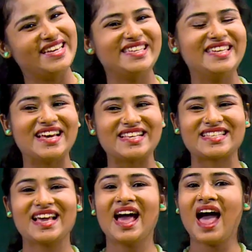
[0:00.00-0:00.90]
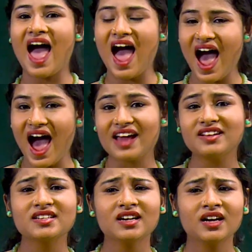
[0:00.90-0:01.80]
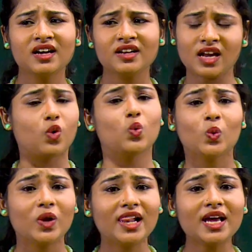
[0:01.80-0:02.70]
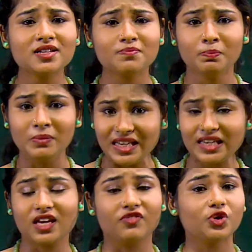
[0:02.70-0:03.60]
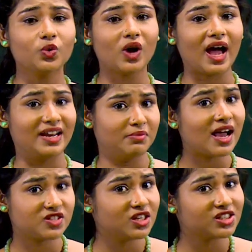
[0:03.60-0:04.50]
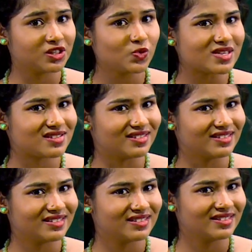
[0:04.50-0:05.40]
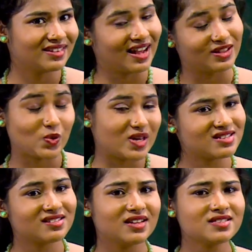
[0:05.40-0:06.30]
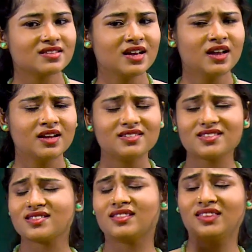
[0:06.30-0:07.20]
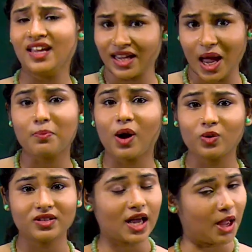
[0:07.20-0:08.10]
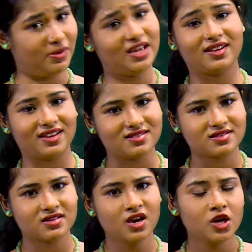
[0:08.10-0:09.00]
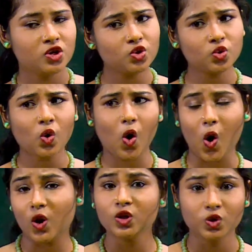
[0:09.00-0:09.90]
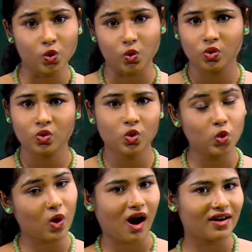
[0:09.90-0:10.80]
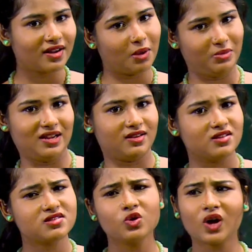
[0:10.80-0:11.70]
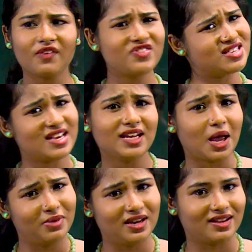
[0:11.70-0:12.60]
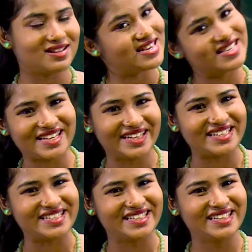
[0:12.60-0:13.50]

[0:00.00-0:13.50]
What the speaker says: Yes, and now let me give you an imagination question. And the question is, just think about the Americans. You all know who are Americans. You have seen Americans, isn't it?